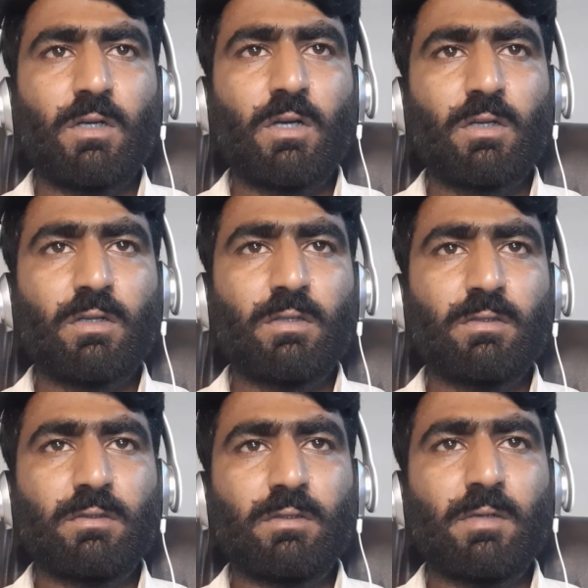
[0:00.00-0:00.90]
A
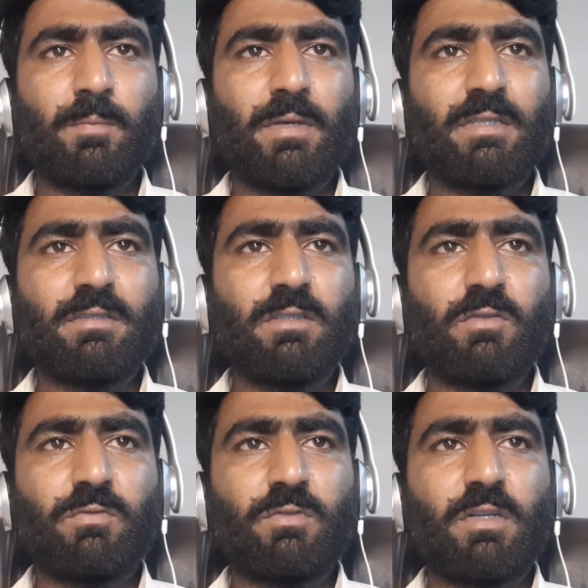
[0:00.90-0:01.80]
comparison
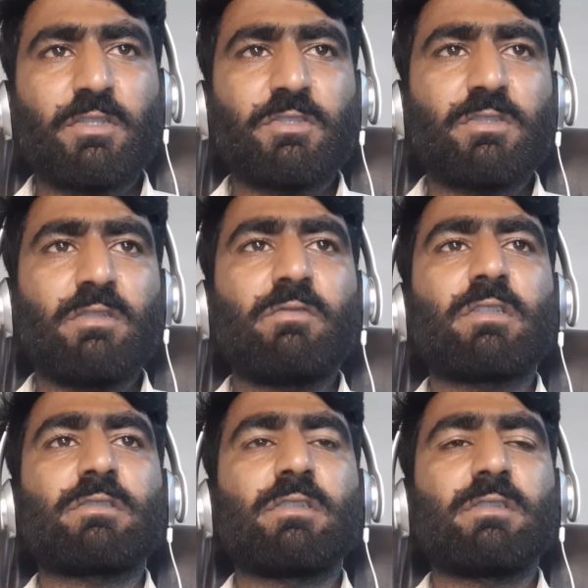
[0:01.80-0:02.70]
of traditional
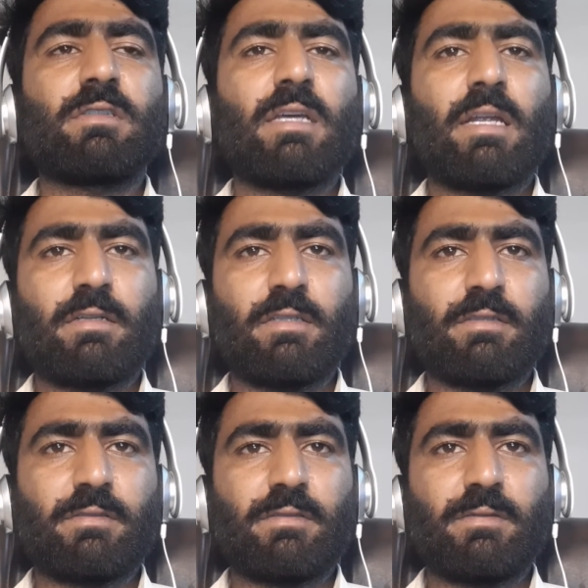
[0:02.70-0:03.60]
versus
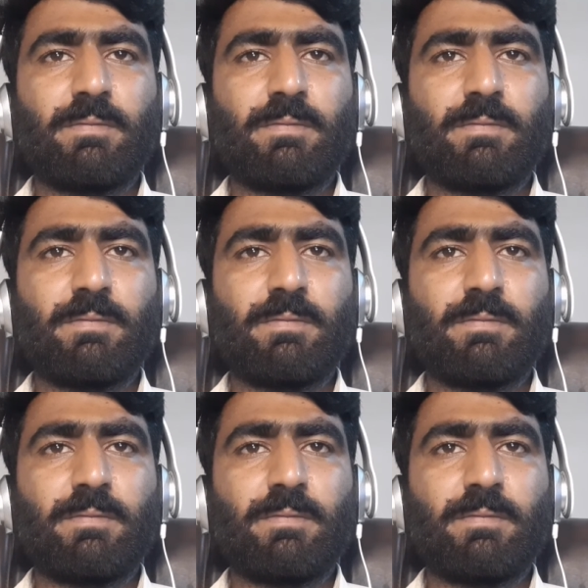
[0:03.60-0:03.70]
headless.